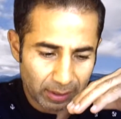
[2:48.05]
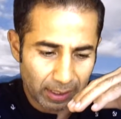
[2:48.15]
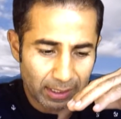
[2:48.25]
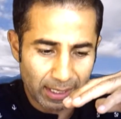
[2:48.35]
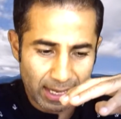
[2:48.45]

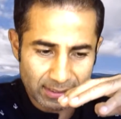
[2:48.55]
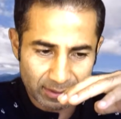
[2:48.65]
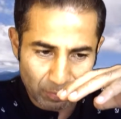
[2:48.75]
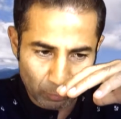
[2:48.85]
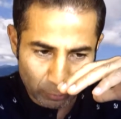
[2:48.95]
And as
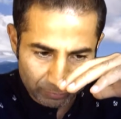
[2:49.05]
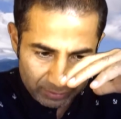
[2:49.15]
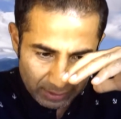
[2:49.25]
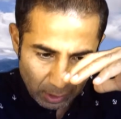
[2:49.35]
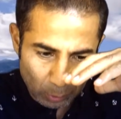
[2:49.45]
it moves
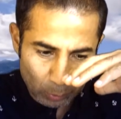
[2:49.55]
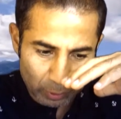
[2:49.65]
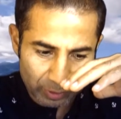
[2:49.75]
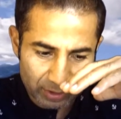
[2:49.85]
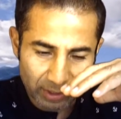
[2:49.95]

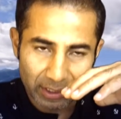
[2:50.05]
downwards,